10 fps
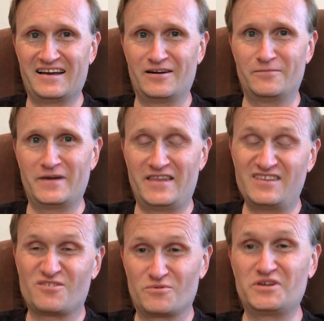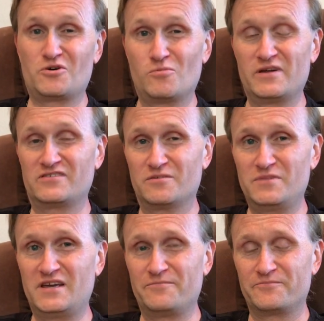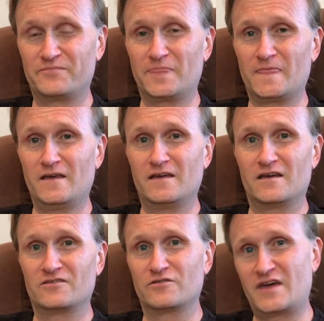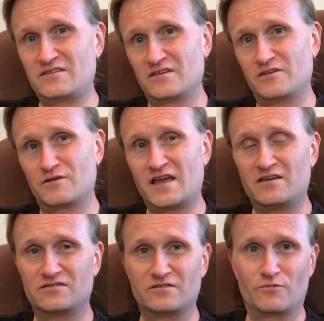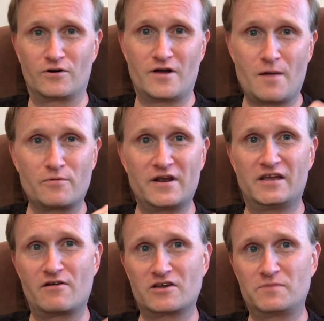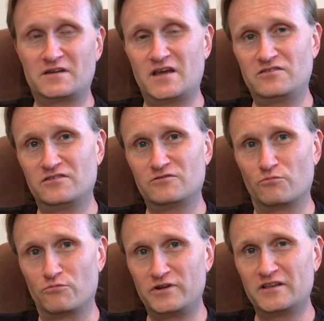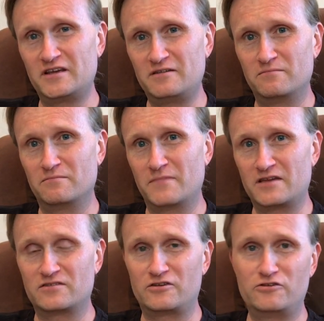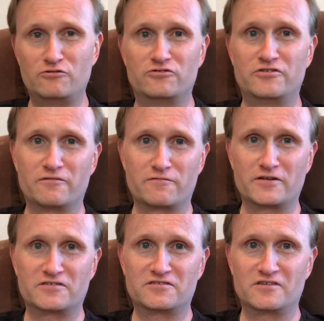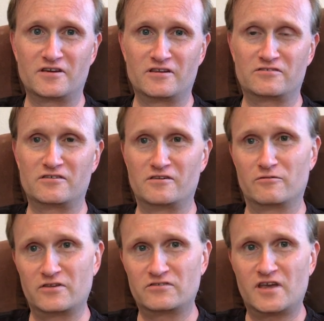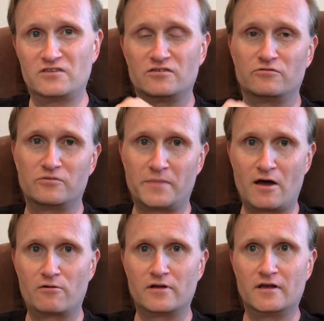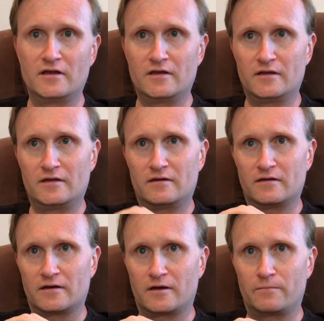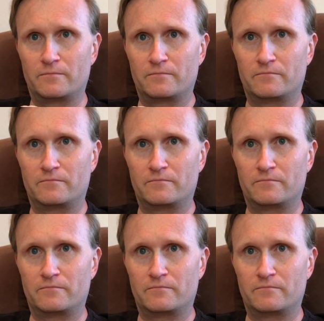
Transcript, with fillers: um, and that's a really cool place to be. And so that's another case where upgrading your expectations really makes a huge difference. And it's, you know, in this case, it was about um,